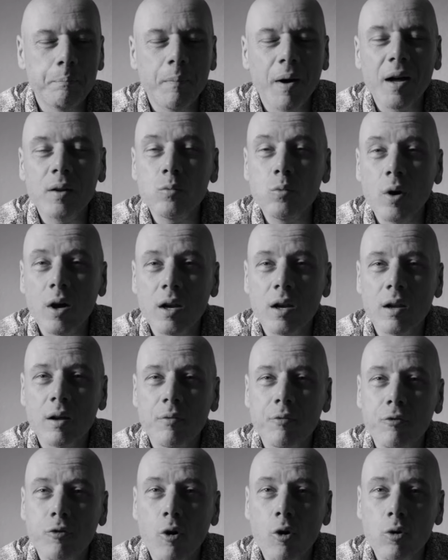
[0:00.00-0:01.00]

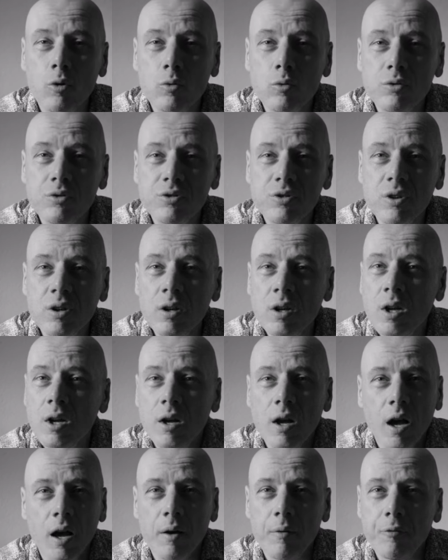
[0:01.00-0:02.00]
manual focus
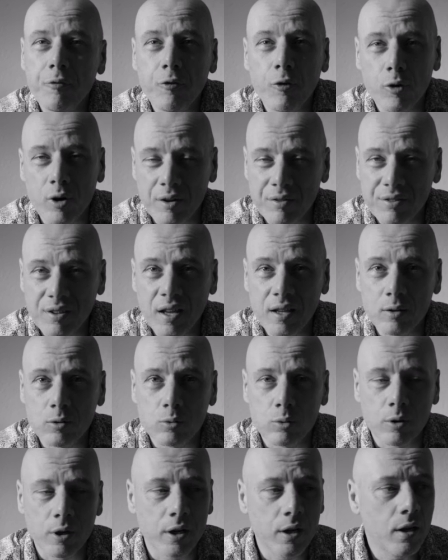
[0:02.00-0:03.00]
for a
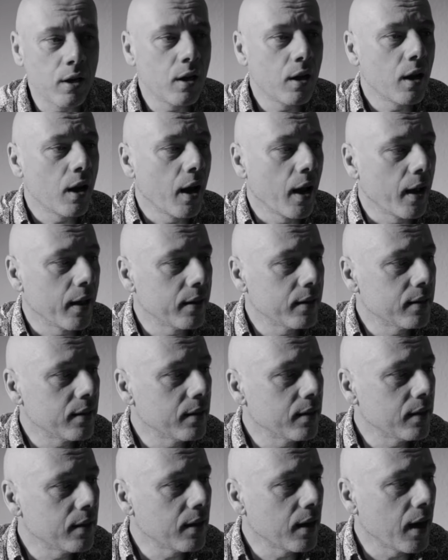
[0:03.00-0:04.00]
century, and
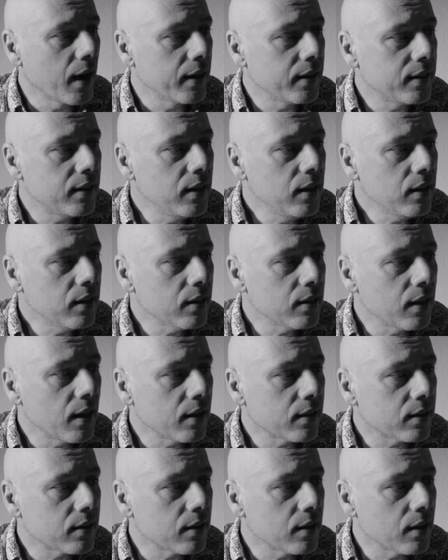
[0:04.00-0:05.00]
I think
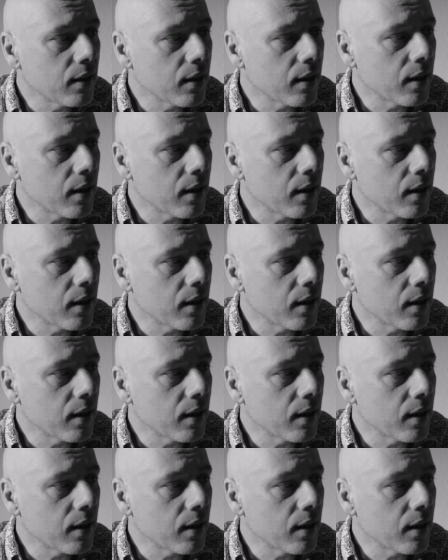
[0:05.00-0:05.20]
that